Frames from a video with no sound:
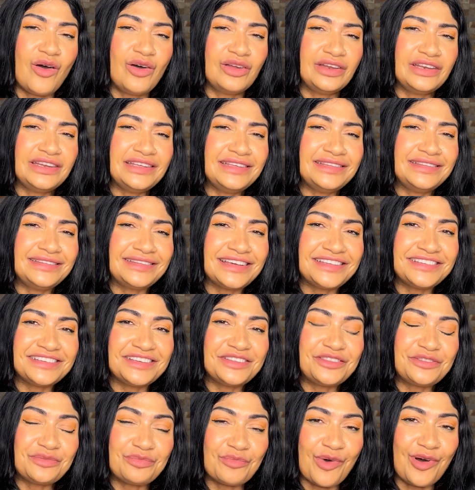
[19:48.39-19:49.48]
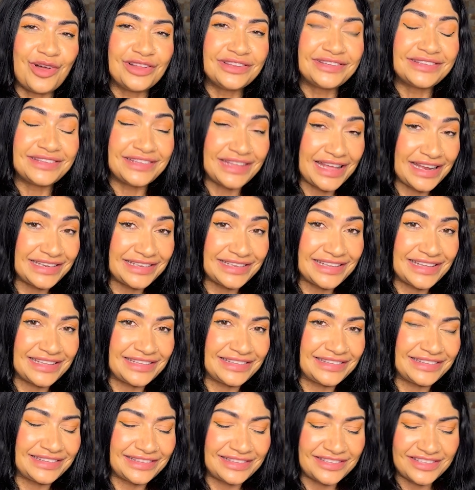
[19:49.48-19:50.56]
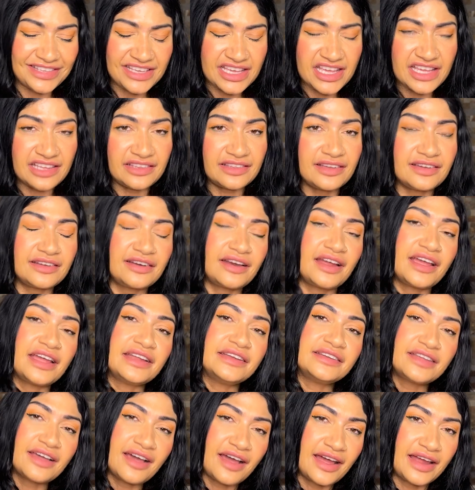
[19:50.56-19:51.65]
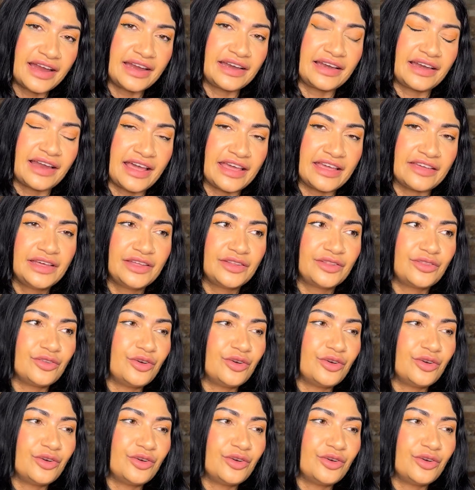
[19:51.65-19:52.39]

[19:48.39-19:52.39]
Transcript: Only such a small sentence changed her entire life.